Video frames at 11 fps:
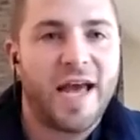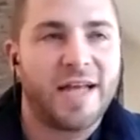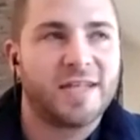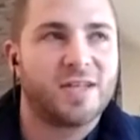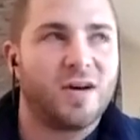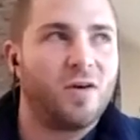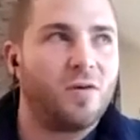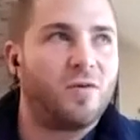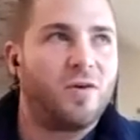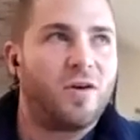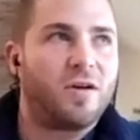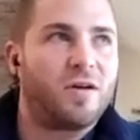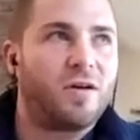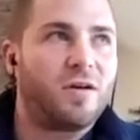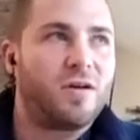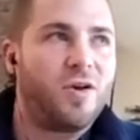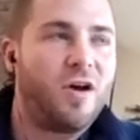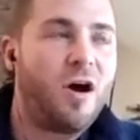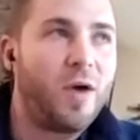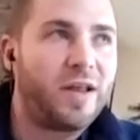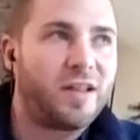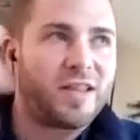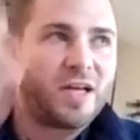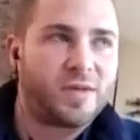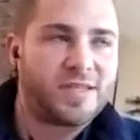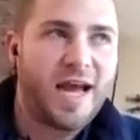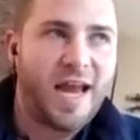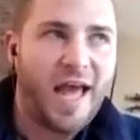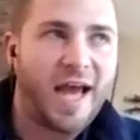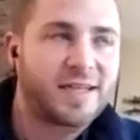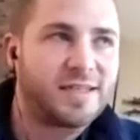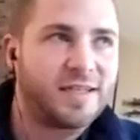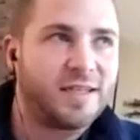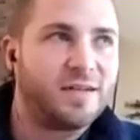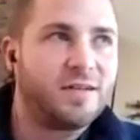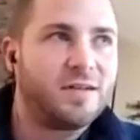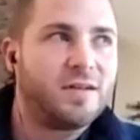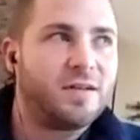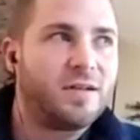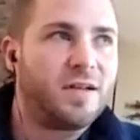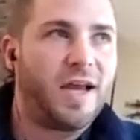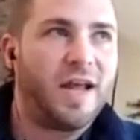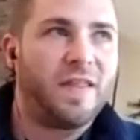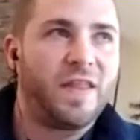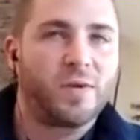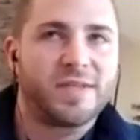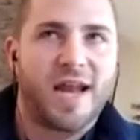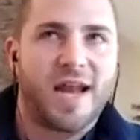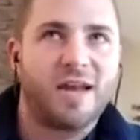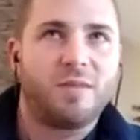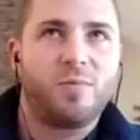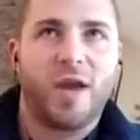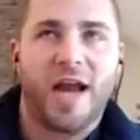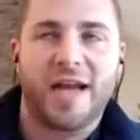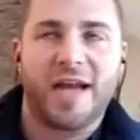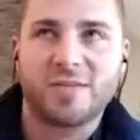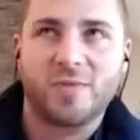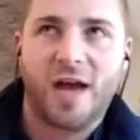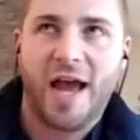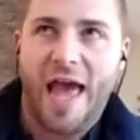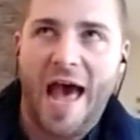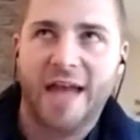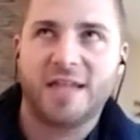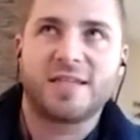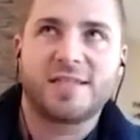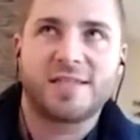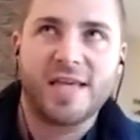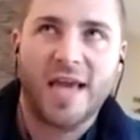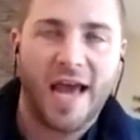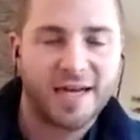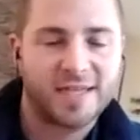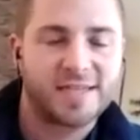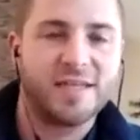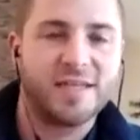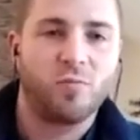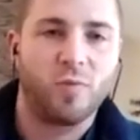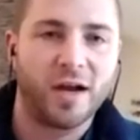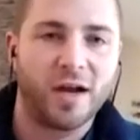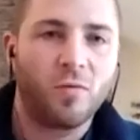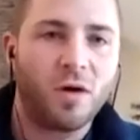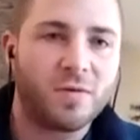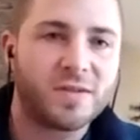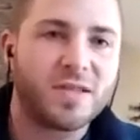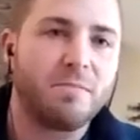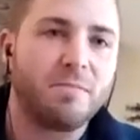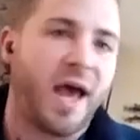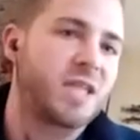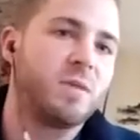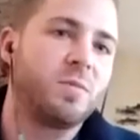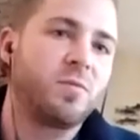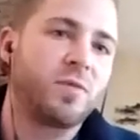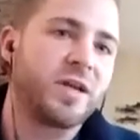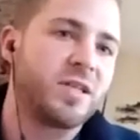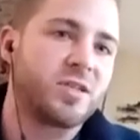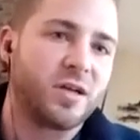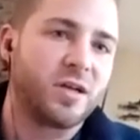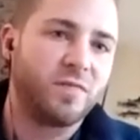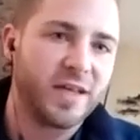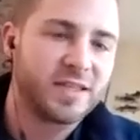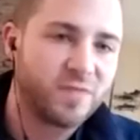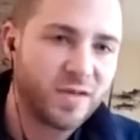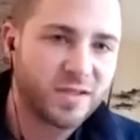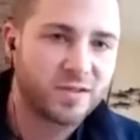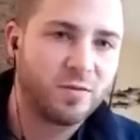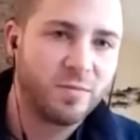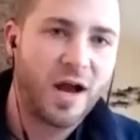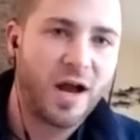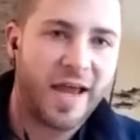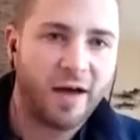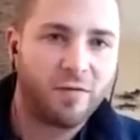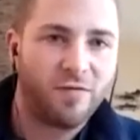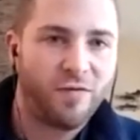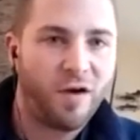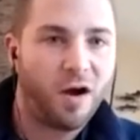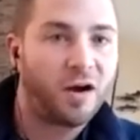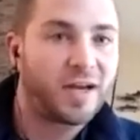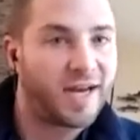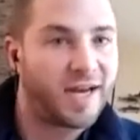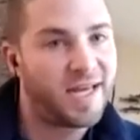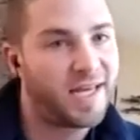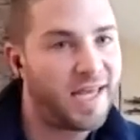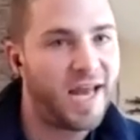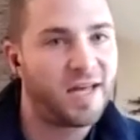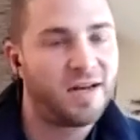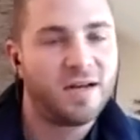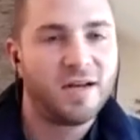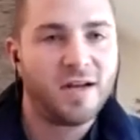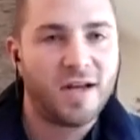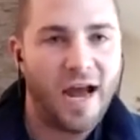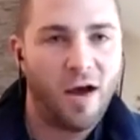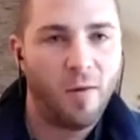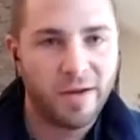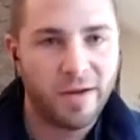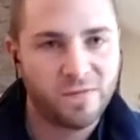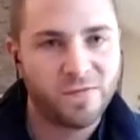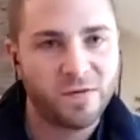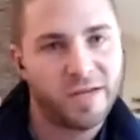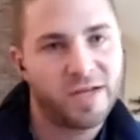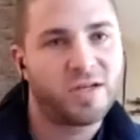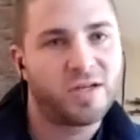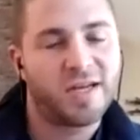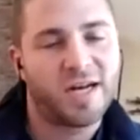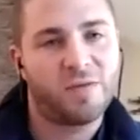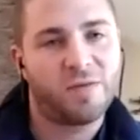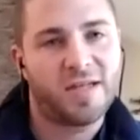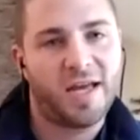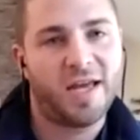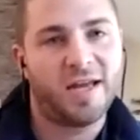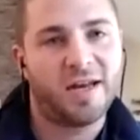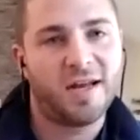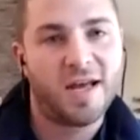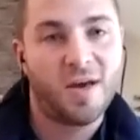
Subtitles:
And so knowing that there was that exit and there was that end point, I had to see what was the maximum reach of this physical body? How far can I get it? How much information can I retain